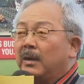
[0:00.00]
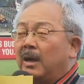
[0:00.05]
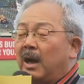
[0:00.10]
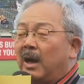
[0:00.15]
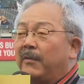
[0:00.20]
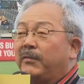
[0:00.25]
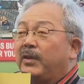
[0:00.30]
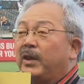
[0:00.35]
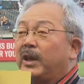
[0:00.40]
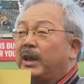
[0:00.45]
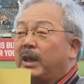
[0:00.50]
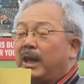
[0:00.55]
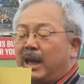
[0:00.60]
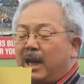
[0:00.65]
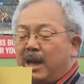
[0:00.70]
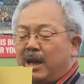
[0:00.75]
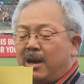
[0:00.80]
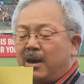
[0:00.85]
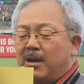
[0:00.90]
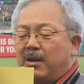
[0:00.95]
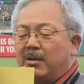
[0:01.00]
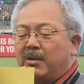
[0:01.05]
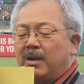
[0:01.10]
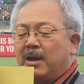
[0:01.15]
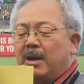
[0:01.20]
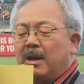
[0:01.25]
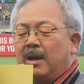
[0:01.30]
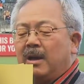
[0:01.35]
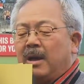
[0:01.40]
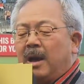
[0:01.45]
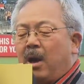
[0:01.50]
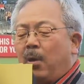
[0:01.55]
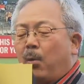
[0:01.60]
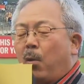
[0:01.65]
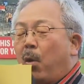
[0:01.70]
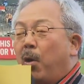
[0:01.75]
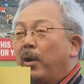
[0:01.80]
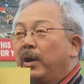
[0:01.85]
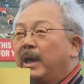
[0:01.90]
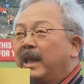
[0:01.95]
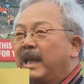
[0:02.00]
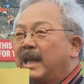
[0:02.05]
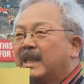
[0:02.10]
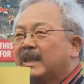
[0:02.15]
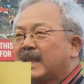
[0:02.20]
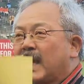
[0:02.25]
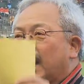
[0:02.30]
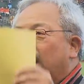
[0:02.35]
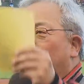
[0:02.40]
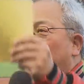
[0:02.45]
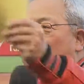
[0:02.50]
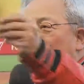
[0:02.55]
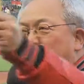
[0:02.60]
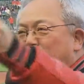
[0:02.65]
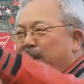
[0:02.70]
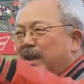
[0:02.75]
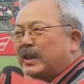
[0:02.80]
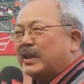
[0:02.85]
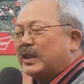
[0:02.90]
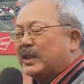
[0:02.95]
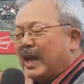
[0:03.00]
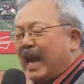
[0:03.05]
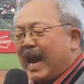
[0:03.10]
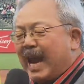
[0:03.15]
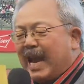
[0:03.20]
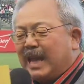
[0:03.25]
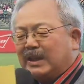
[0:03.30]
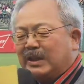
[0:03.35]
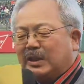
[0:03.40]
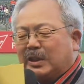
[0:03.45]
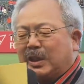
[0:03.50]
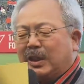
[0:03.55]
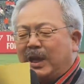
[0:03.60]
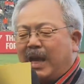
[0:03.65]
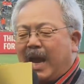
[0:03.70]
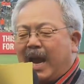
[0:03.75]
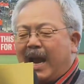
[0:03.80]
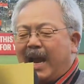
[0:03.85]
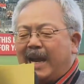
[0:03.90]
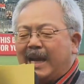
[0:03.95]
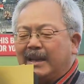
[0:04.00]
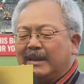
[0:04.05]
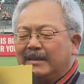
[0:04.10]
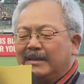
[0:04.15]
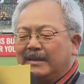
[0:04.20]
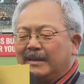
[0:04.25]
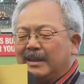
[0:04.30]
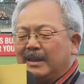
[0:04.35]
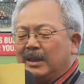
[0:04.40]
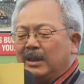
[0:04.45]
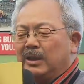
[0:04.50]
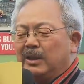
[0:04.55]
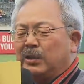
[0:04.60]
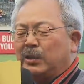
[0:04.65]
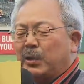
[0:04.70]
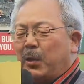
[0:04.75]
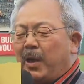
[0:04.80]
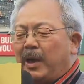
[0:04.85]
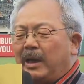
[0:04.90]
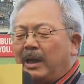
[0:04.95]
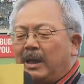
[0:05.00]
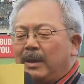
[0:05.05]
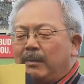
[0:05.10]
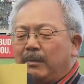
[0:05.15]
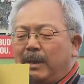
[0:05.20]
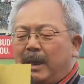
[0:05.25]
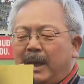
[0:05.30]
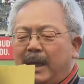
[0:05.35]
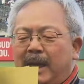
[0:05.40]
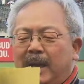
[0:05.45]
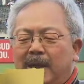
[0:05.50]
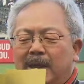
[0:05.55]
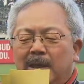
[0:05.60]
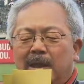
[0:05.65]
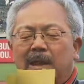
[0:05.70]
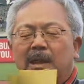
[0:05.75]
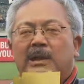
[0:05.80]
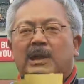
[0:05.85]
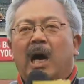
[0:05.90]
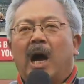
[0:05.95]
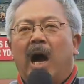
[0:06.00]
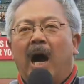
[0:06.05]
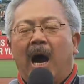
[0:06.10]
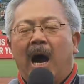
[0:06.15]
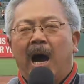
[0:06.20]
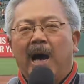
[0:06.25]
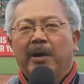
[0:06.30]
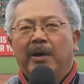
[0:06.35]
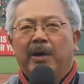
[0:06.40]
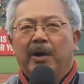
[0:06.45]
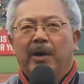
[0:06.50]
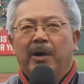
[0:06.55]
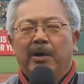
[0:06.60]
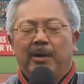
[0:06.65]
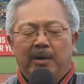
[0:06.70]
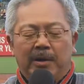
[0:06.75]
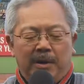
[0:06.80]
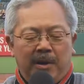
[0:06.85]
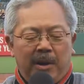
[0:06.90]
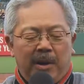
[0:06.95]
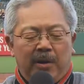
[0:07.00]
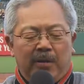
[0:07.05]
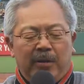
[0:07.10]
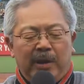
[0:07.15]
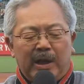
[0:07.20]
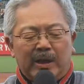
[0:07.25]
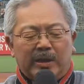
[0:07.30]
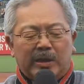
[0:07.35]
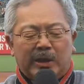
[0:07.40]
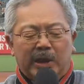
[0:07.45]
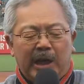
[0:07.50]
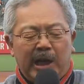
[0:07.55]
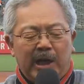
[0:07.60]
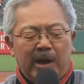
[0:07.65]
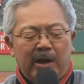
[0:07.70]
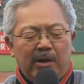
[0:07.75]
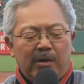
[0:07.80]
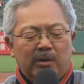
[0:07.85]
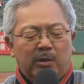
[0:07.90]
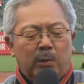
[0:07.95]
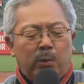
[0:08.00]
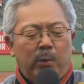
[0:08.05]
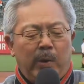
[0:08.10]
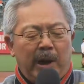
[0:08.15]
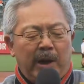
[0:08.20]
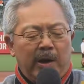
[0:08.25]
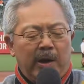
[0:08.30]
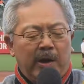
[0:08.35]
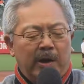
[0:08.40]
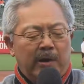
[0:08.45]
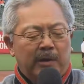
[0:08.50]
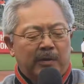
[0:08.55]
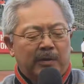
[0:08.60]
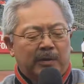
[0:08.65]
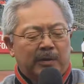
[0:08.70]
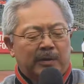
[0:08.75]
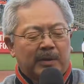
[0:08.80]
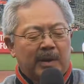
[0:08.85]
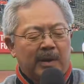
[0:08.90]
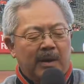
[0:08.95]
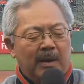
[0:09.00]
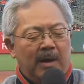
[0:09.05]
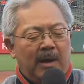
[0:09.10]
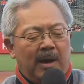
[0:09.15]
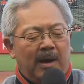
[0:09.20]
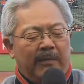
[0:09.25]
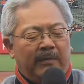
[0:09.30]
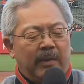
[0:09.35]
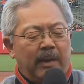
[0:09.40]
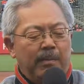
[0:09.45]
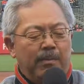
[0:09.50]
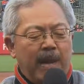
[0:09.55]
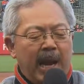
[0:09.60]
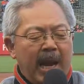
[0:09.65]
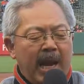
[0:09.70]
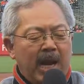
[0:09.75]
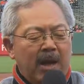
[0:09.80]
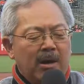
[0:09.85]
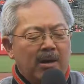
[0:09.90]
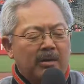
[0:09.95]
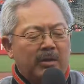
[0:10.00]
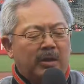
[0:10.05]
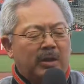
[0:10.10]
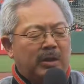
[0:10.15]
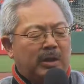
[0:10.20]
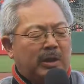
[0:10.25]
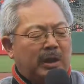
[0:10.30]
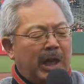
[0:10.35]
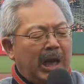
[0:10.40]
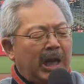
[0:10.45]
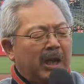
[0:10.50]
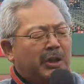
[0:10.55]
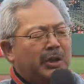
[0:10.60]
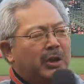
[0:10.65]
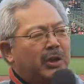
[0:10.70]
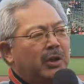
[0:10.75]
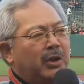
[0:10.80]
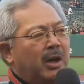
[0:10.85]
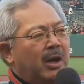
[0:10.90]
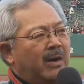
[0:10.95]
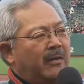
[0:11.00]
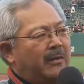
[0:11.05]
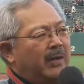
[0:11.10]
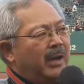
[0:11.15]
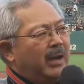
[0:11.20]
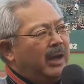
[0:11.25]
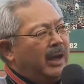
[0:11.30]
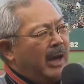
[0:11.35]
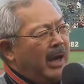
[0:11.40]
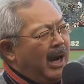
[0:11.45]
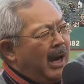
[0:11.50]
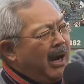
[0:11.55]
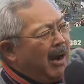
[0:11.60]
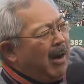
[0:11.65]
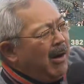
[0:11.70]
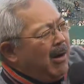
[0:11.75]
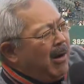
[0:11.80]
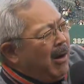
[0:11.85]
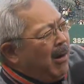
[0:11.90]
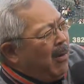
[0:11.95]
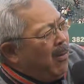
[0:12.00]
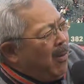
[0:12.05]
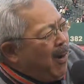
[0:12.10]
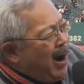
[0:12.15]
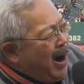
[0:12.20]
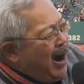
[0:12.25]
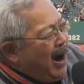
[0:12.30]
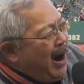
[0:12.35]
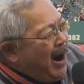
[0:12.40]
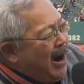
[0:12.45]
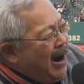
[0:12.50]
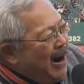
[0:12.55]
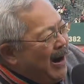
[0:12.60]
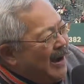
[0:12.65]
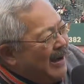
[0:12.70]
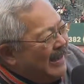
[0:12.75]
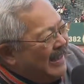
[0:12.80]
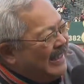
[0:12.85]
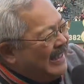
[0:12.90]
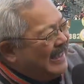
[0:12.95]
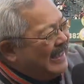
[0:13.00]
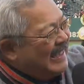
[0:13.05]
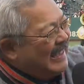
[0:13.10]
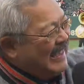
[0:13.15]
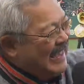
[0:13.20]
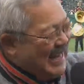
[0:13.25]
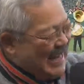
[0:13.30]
of the Year awardees that are in the stands tonight, joining me to honor this year's winners of the Mayor's Teacher of the Year Awards.